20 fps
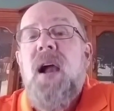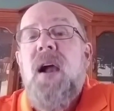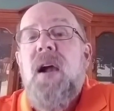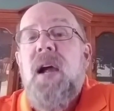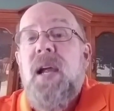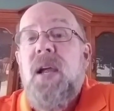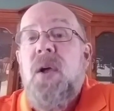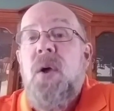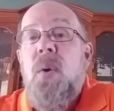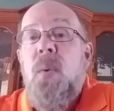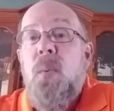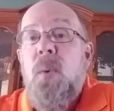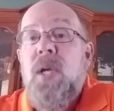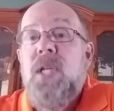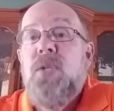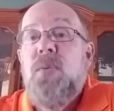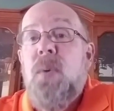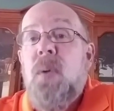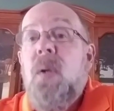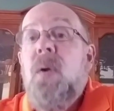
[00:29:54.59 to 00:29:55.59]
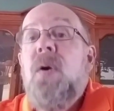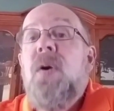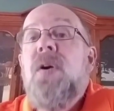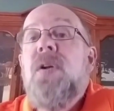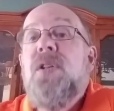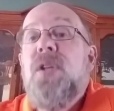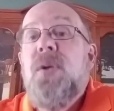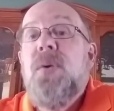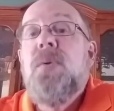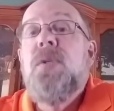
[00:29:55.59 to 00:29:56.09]
all right, which will
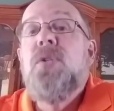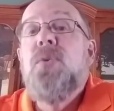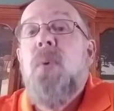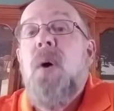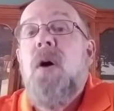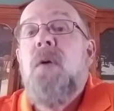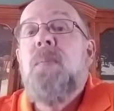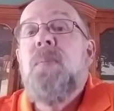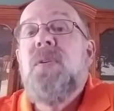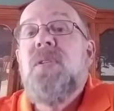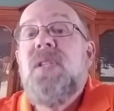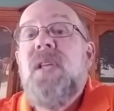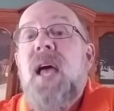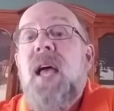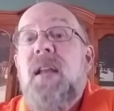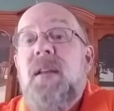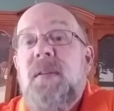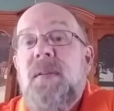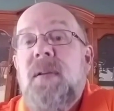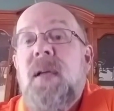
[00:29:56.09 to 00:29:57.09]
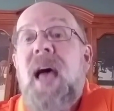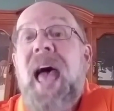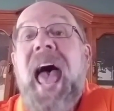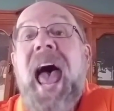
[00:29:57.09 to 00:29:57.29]
earn you a 12%